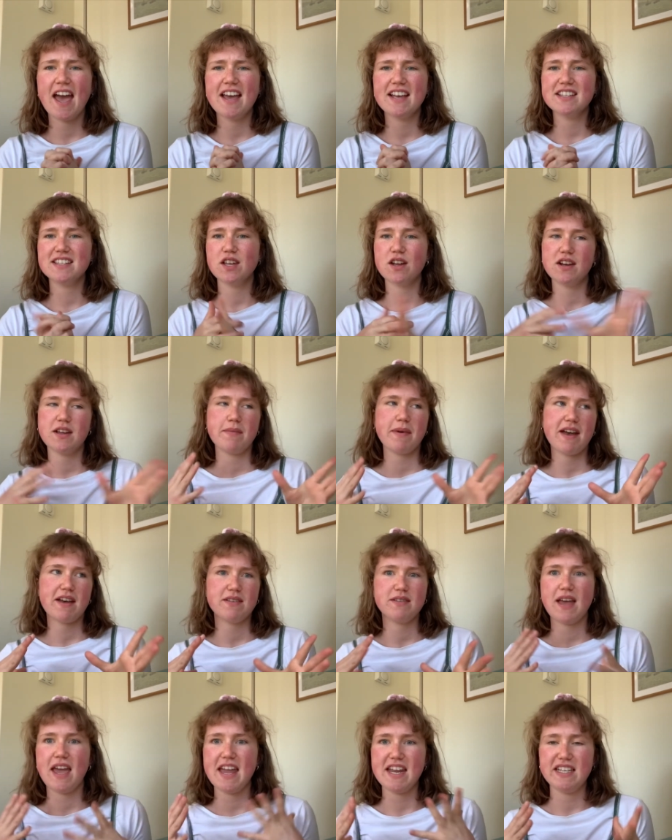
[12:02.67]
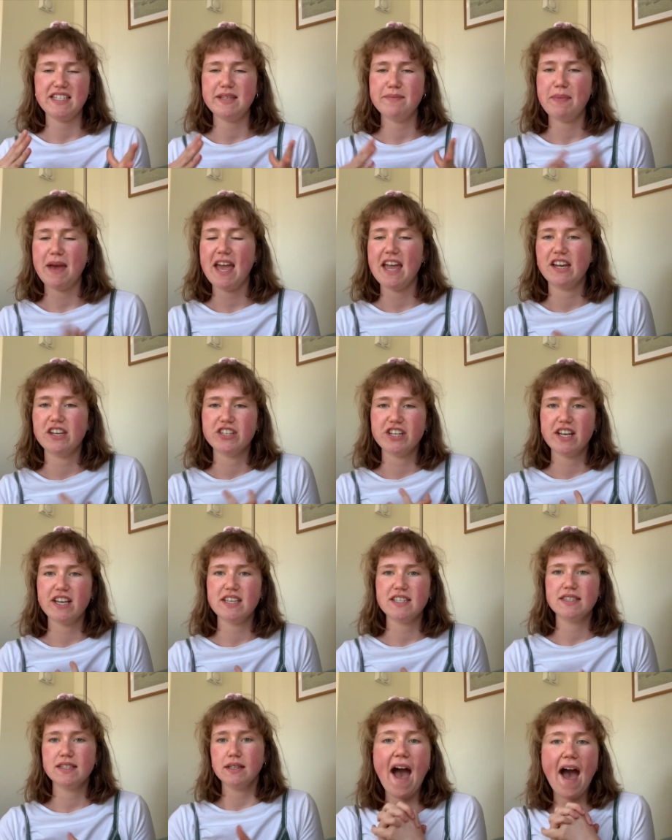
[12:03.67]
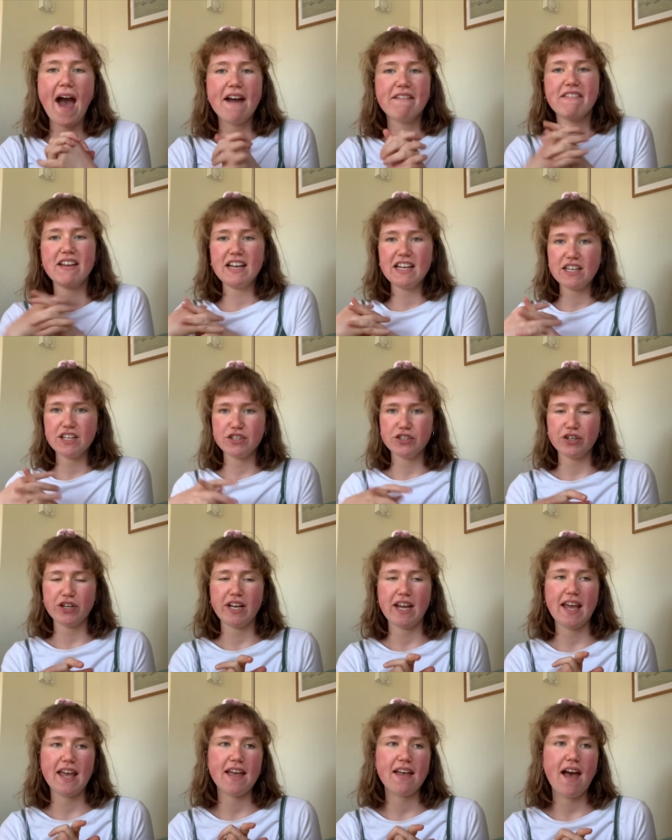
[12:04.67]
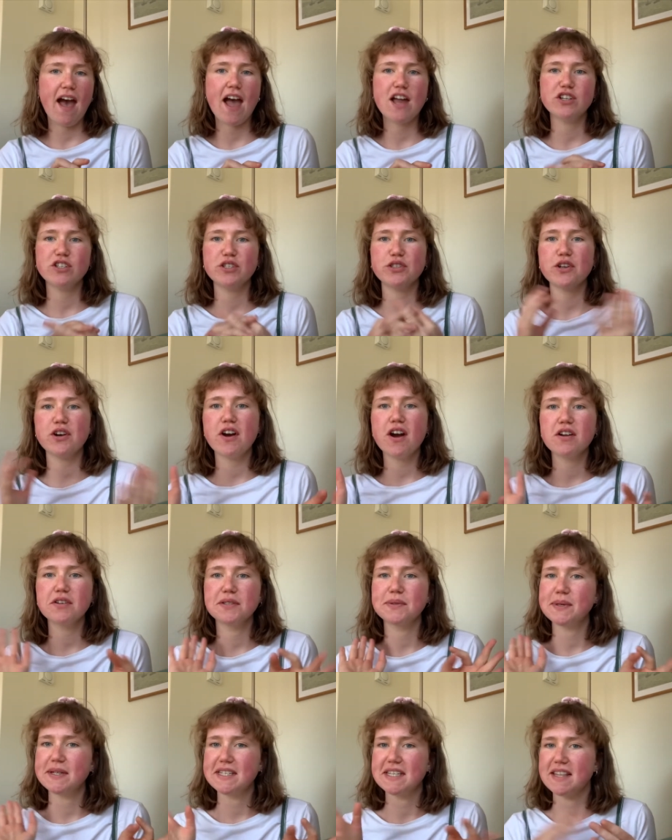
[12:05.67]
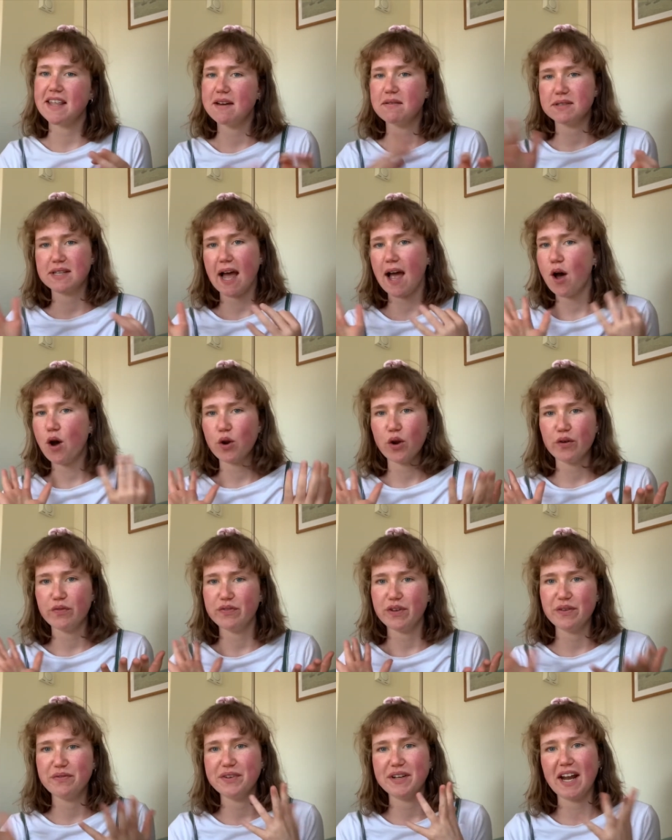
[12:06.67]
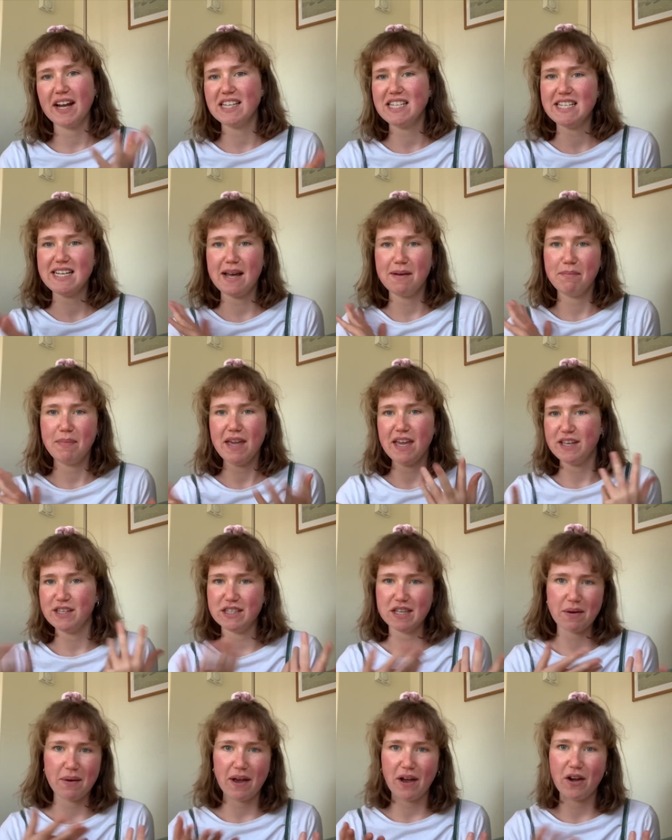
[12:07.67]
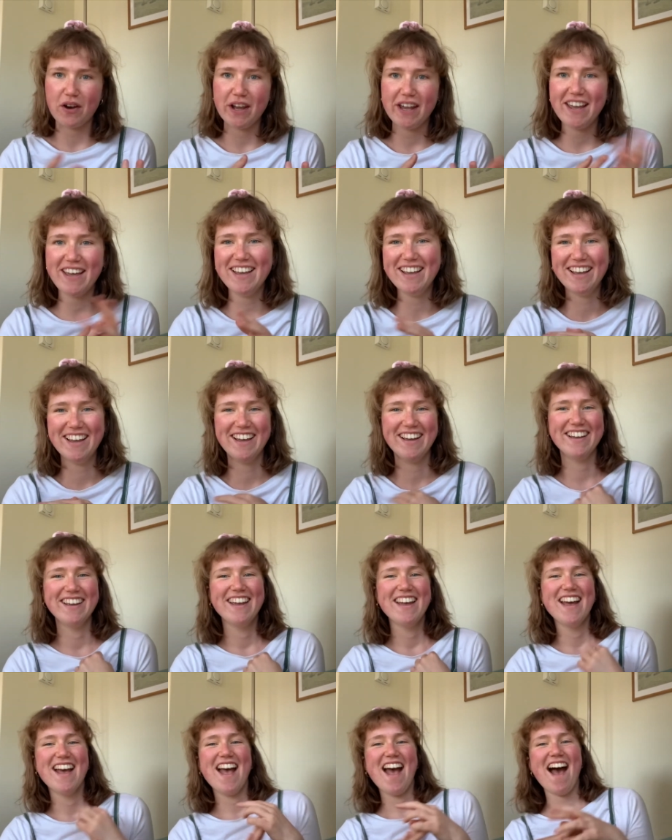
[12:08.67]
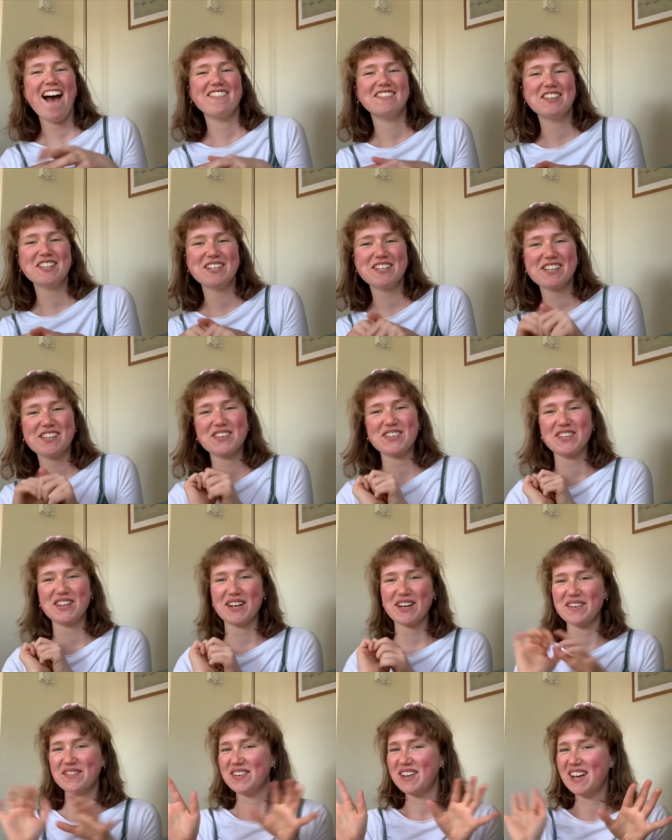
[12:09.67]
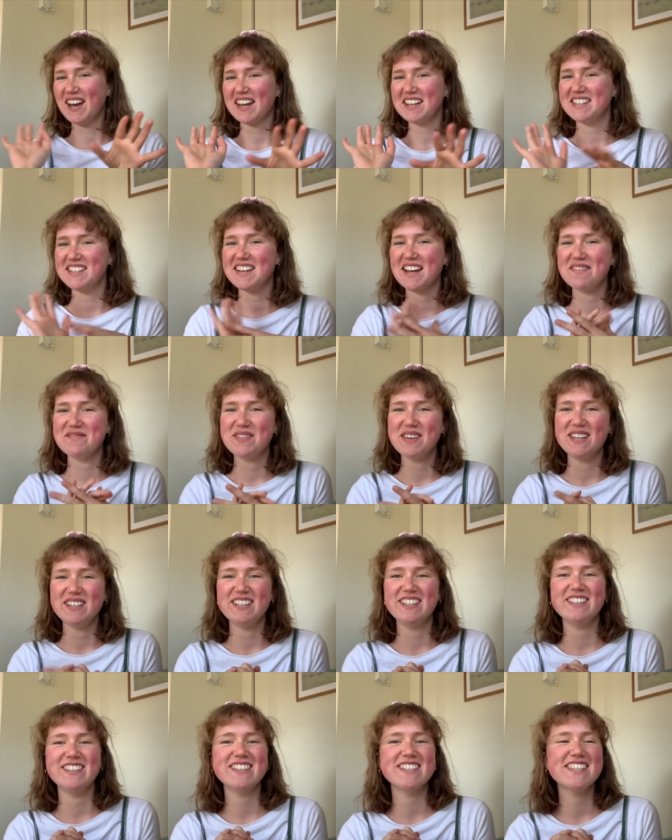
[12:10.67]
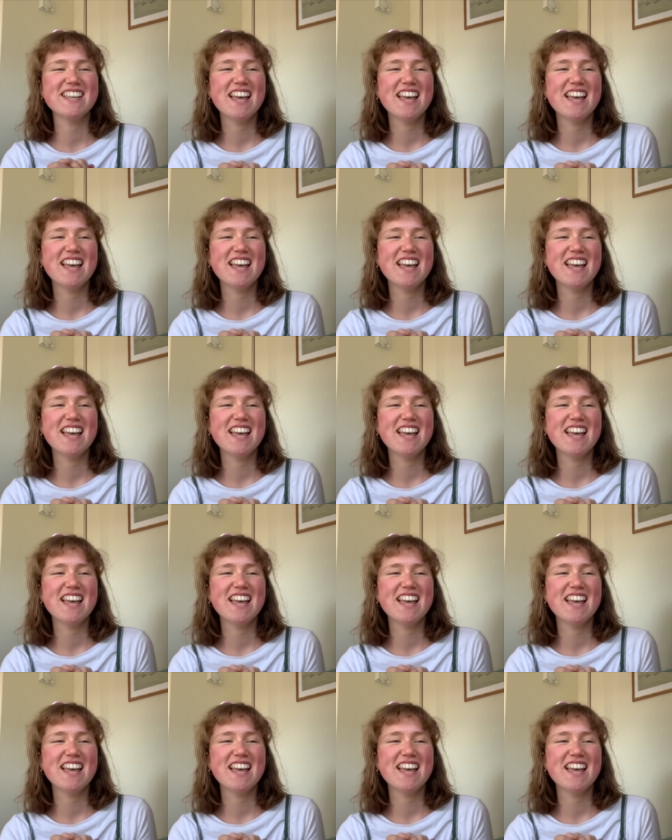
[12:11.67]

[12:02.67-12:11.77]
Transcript: It's only about 80 pages. I really enjoyed it. I just saw it on Twitter that it was like on offer for 99p, so I got it. I'm such a sucker for 99p deals.